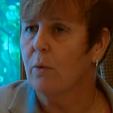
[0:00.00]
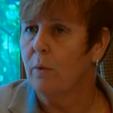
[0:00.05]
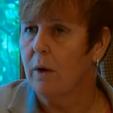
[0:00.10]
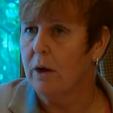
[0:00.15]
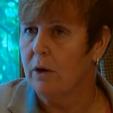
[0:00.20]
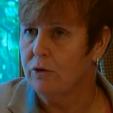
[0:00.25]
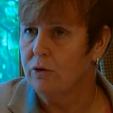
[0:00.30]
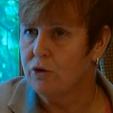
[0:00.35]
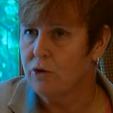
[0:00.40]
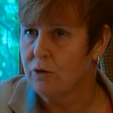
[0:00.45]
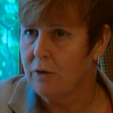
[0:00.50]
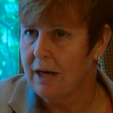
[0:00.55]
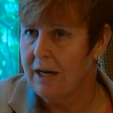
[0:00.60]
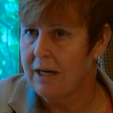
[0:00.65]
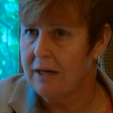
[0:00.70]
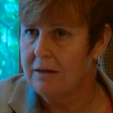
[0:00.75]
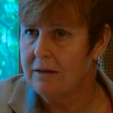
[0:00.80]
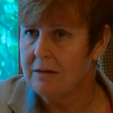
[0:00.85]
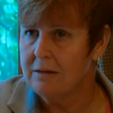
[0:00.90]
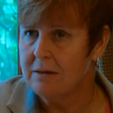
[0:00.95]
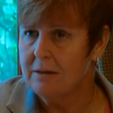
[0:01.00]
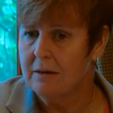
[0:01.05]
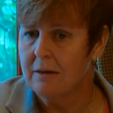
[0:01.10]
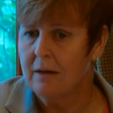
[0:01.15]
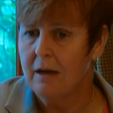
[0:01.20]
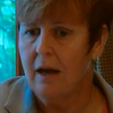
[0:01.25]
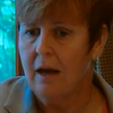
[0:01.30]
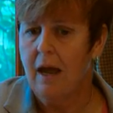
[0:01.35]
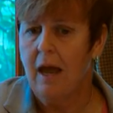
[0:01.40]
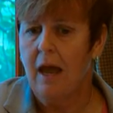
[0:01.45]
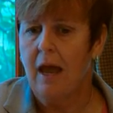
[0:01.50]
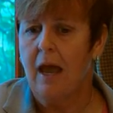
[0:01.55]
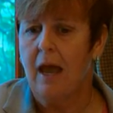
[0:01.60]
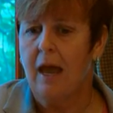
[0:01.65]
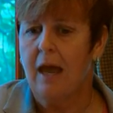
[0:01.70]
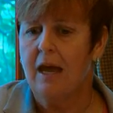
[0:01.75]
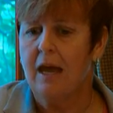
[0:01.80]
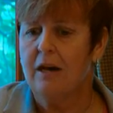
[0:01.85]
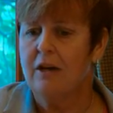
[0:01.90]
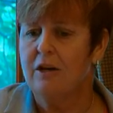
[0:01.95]
are well trained
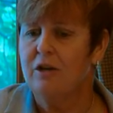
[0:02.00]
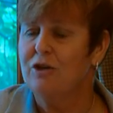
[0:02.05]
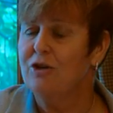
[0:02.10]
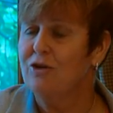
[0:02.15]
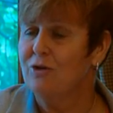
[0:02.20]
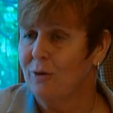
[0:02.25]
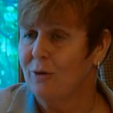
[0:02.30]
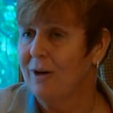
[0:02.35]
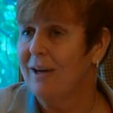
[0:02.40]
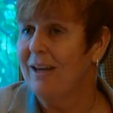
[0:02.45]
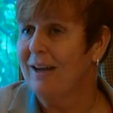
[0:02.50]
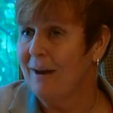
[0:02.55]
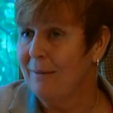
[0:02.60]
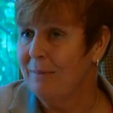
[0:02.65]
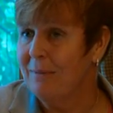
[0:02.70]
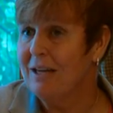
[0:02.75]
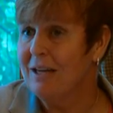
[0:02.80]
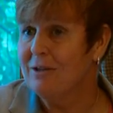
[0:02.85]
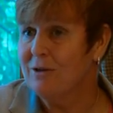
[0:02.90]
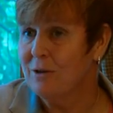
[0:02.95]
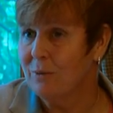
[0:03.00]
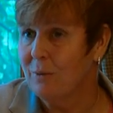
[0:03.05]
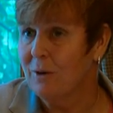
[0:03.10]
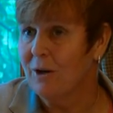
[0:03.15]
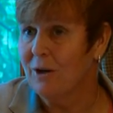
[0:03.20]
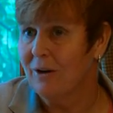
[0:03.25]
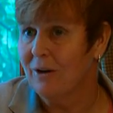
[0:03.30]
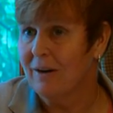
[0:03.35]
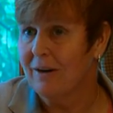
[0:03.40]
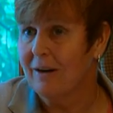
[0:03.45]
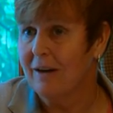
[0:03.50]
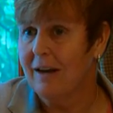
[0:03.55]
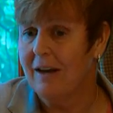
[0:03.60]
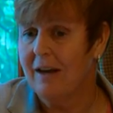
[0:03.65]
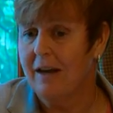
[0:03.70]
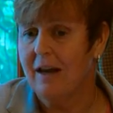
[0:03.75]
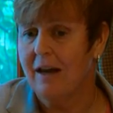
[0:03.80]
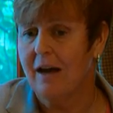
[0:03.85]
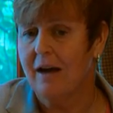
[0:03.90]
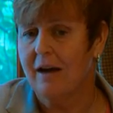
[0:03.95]
and enjoy coming to
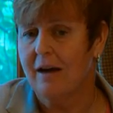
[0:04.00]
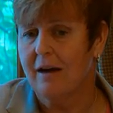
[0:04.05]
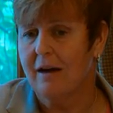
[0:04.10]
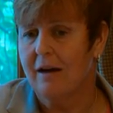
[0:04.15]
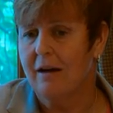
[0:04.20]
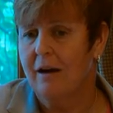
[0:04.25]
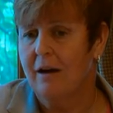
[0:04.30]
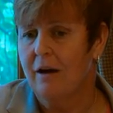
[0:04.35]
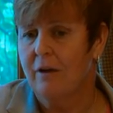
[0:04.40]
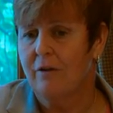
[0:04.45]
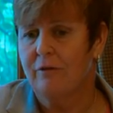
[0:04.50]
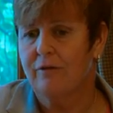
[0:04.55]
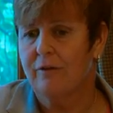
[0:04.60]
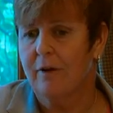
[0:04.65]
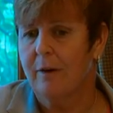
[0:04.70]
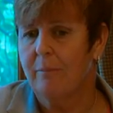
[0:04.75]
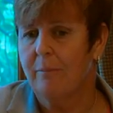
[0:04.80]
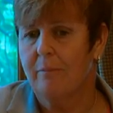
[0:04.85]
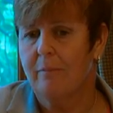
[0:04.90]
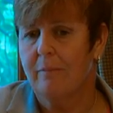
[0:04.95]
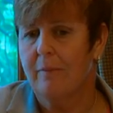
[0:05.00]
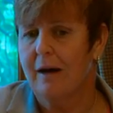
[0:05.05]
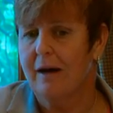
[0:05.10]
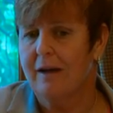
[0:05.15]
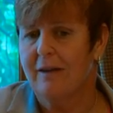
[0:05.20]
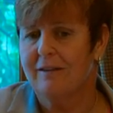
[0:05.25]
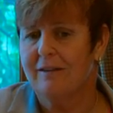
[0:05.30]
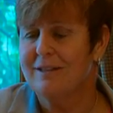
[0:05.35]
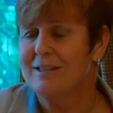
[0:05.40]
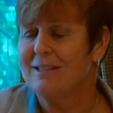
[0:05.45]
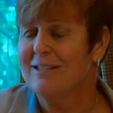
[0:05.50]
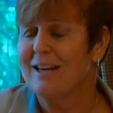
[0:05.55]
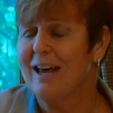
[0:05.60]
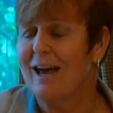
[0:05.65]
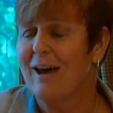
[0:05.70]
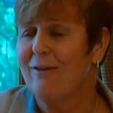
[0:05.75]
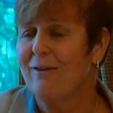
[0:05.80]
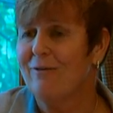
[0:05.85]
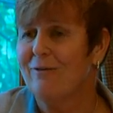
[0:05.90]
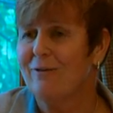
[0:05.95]
work. From
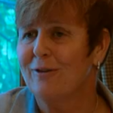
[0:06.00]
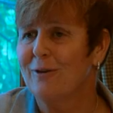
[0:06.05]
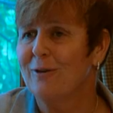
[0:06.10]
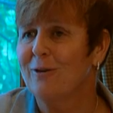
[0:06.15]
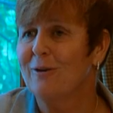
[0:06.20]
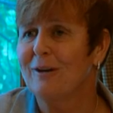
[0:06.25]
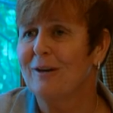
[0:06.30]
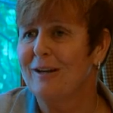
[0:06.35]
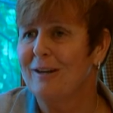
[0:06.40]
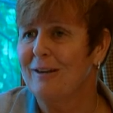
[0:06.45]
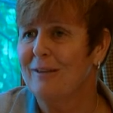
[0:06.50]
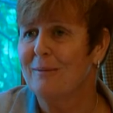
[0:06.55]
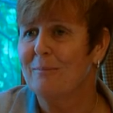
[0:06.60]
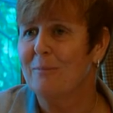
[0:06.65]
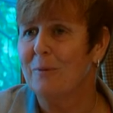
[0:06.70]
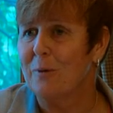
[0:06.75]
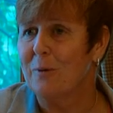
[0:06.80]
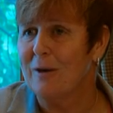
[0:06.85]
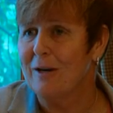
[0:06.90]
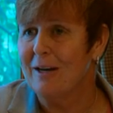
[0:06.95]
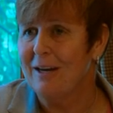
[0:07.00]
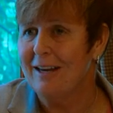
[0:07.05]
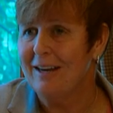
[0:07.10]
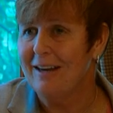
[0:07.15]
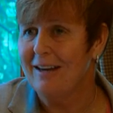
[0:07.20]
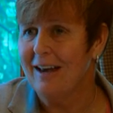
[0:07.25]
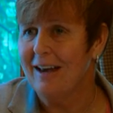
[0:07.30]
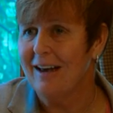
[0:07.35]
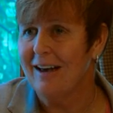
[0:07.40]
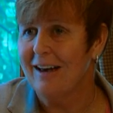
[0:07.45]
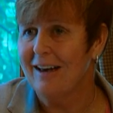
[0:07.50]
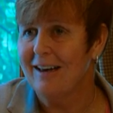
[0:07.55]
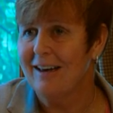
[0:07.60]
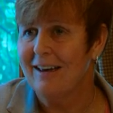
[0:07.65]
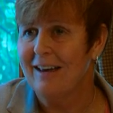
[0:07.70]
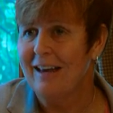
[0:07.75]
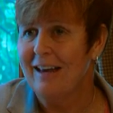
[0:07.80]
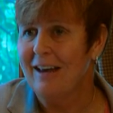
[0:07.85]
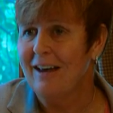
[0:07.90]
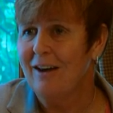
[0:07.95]
staff early in the
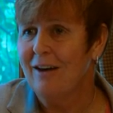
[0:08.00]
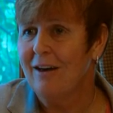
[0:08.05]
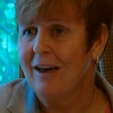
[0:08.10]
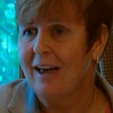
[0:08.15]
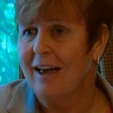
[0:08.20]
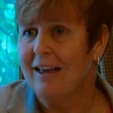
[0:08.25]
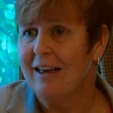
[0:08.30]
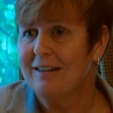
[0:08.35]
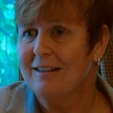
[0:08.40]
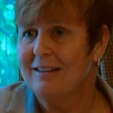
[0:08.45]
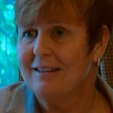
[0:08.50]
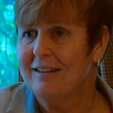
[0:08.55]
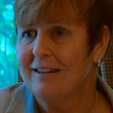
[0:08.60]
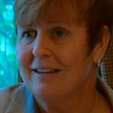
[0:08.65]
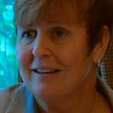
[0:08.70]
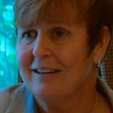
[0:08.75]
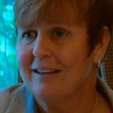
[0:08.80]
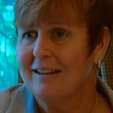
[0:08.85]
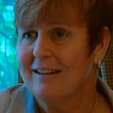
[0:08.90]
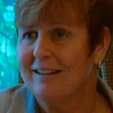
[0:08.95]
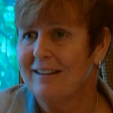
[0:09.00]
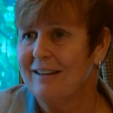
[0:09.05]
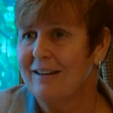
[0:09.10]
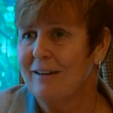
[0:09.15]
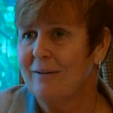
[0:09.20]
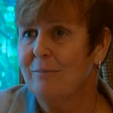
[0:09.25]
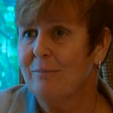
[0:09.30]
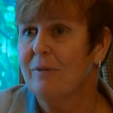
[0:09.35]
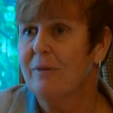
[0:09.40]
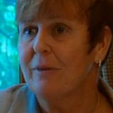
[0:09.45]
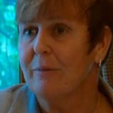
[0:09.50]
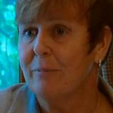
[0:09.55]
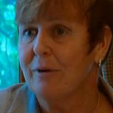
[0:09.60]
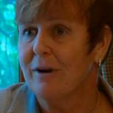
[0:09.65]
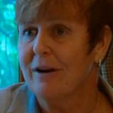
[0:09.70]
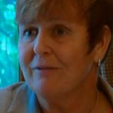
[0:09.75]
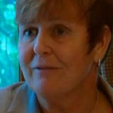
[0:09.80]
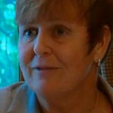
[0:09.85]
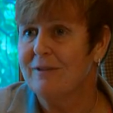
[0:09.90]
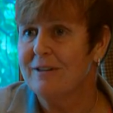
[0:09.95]
morning at
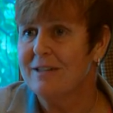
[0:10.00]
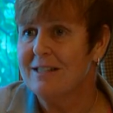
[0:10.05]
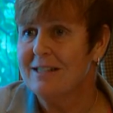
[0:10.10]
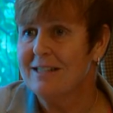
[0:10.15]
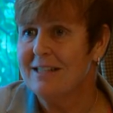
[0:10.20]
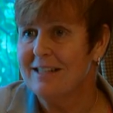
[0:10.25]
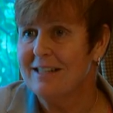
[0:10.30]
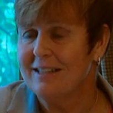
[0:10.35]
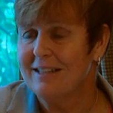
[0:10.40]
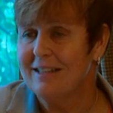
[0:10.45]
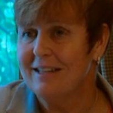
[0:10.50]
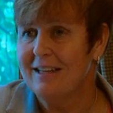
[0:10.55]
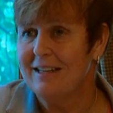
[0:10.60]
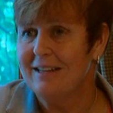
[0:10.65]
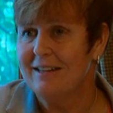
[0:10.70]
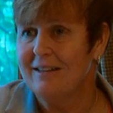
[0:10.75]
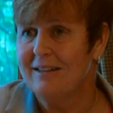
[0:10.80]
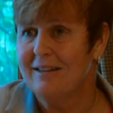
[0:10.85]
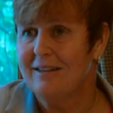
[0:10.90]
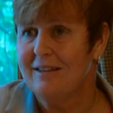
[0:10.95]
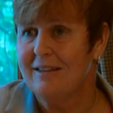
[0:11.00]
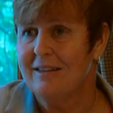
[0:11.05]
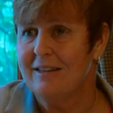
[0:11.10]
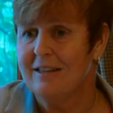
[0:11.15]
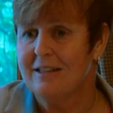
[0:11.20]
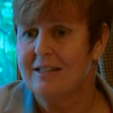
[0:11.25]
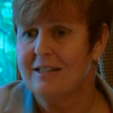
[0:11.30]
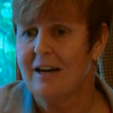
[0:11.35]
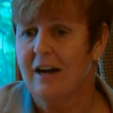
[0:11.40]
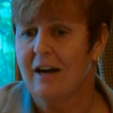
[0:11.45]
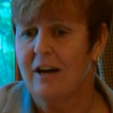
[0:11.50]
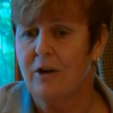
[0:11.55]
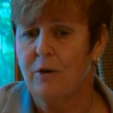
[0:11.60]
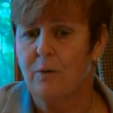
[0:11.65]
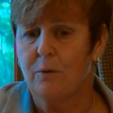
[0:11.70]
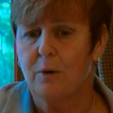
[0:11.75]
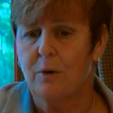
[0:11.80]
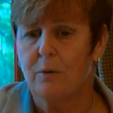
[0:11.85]
the breakfast in the